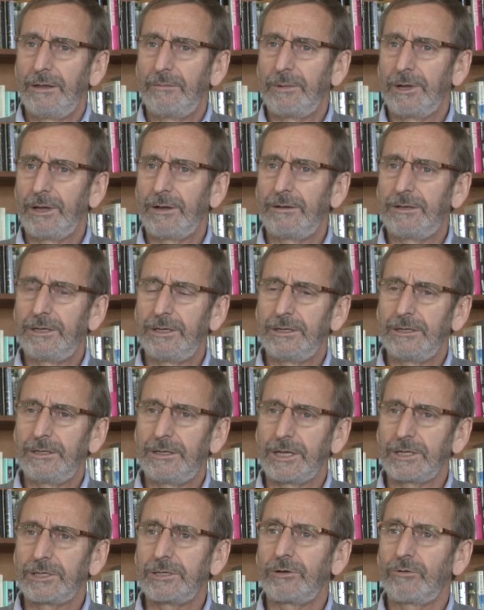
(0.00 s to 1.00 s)
but it
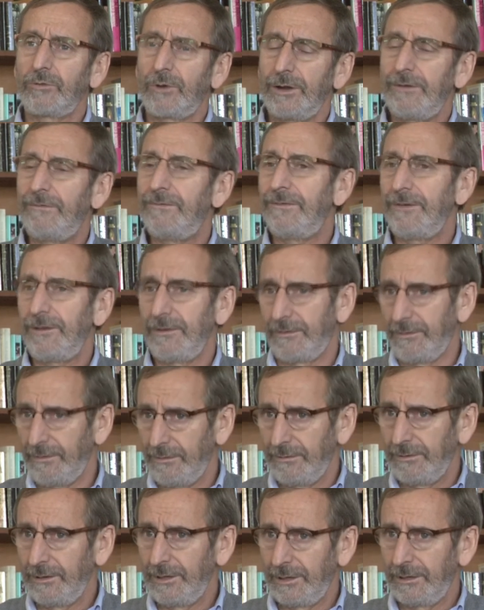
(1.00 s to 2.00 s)
doesn't quite
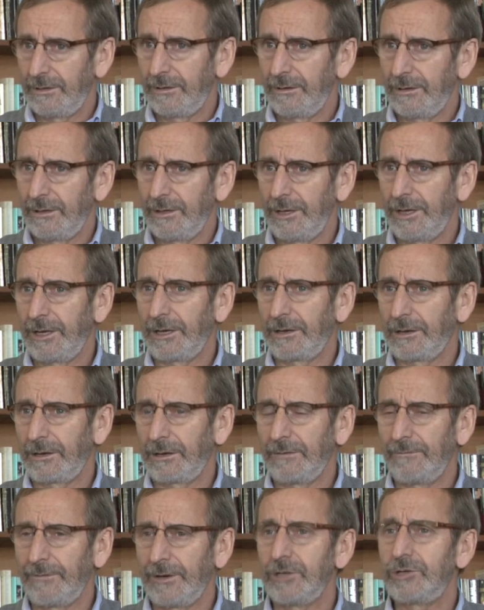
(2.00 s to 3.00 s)
feel like a
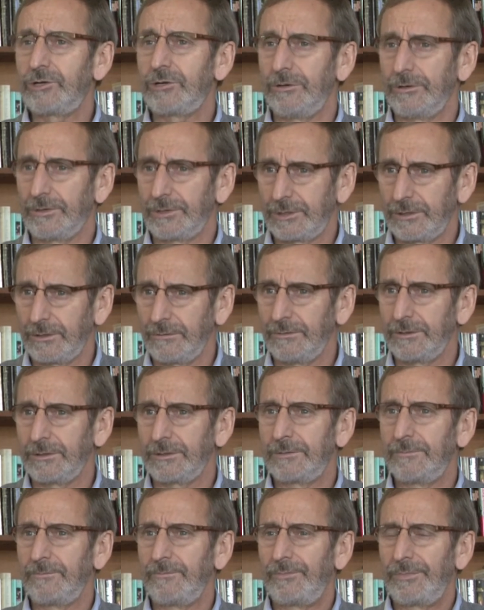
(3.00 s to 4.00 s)
conventional
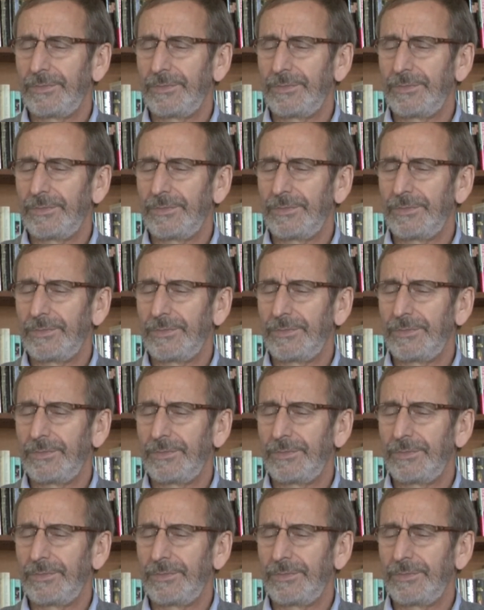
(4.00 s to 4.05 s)
service.